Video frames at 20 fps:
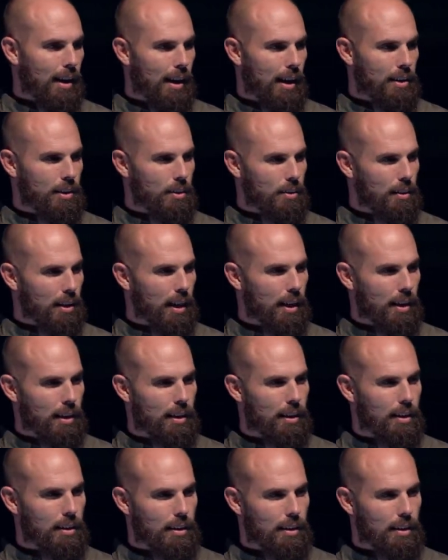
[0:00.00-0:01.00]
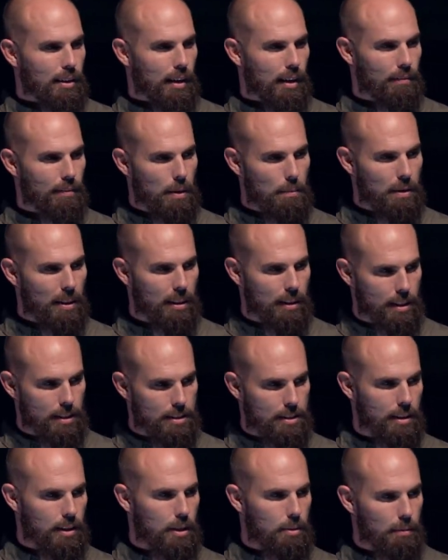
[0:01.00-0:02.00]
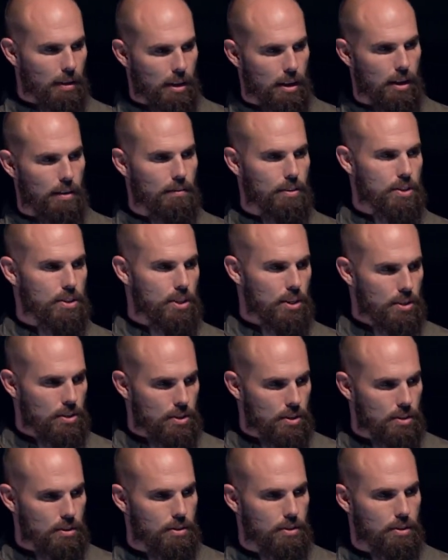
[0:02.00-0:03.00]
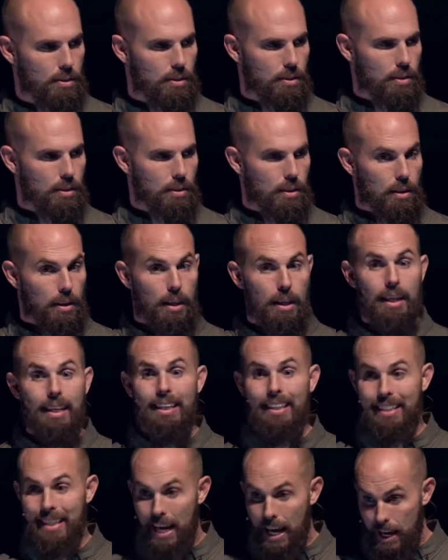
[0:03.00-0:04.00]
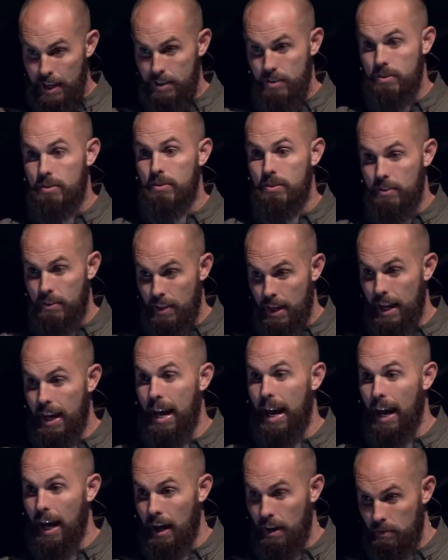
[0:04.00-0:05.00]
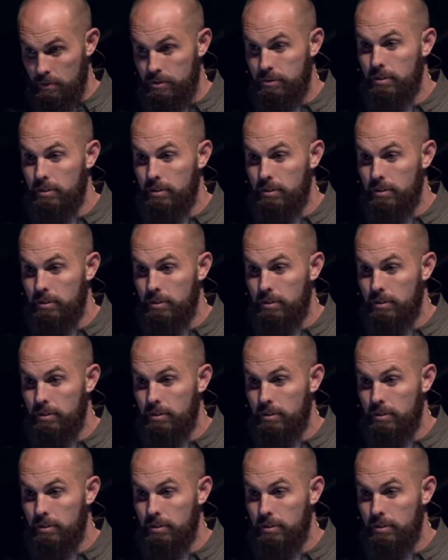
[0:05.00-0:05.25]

and you're like, have they been listening to my conversations? yes, they have.